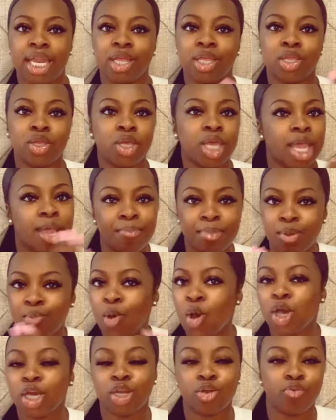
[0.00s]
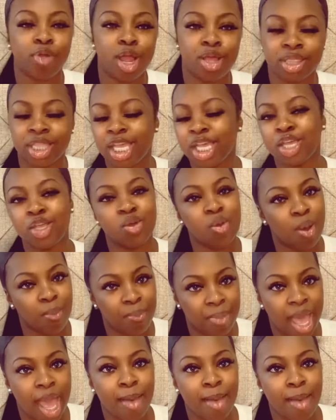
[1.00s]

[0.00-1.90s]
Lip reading: and you can't be walking around thinking you a bad